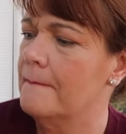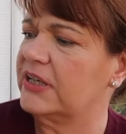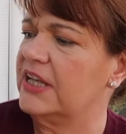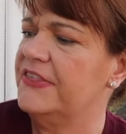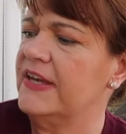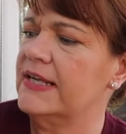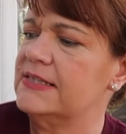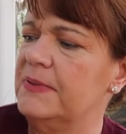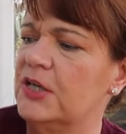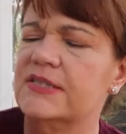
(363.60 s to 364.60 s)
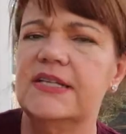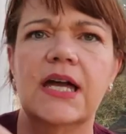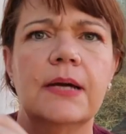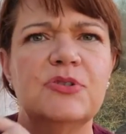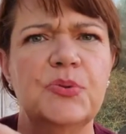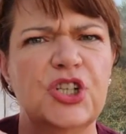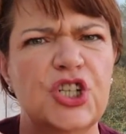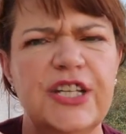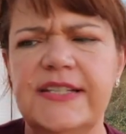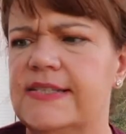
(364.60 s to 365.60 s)
but I think it's because it comes with a
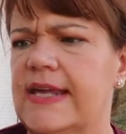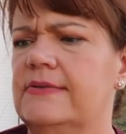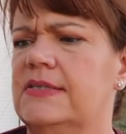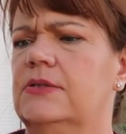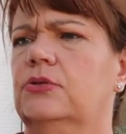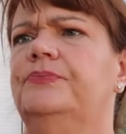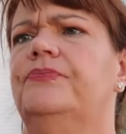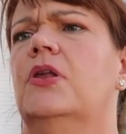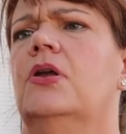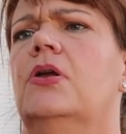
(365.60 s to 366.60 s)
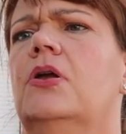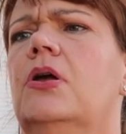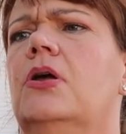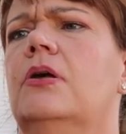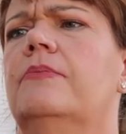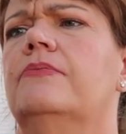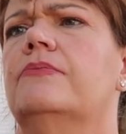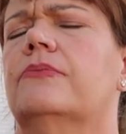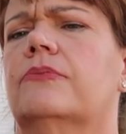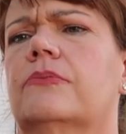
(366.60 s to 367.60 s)
cookie stencil. Um,
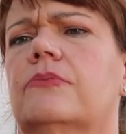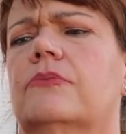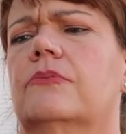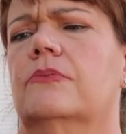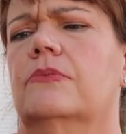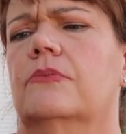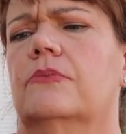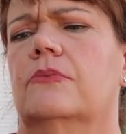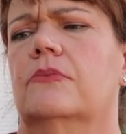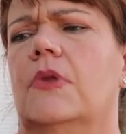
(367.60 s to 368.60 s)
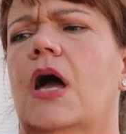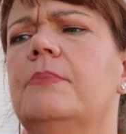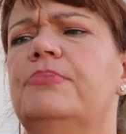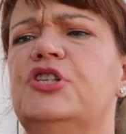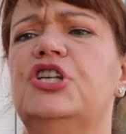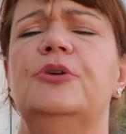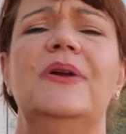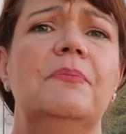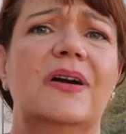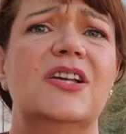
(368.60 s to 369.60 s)
I'm
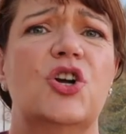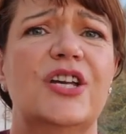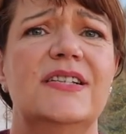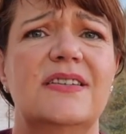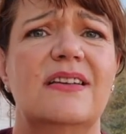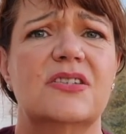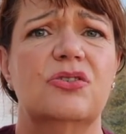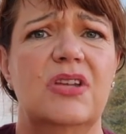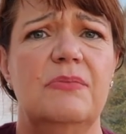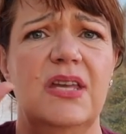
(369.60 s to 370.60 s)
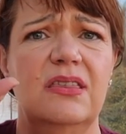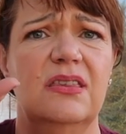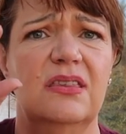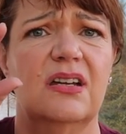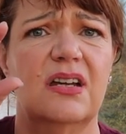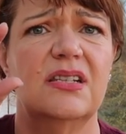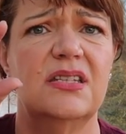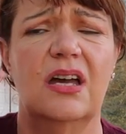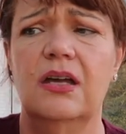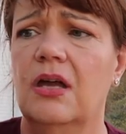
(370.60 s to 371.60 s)
presuming by cookie stencil they mean the
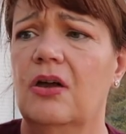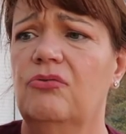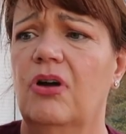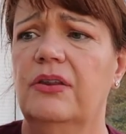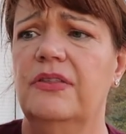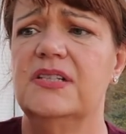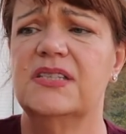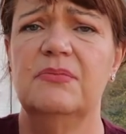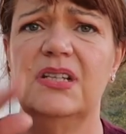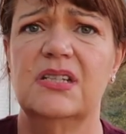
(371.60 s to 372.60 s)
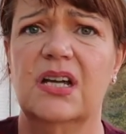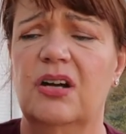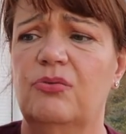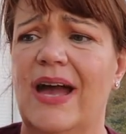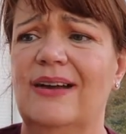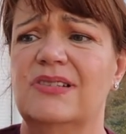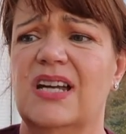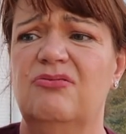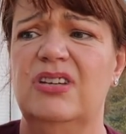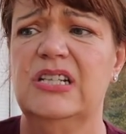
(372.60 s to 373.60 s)
cutter rather than something to cut round.
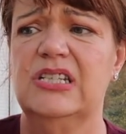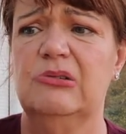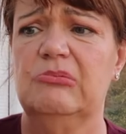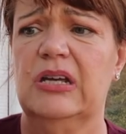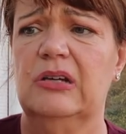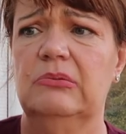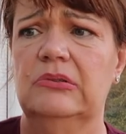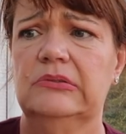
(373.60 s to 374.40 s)
I really don't know.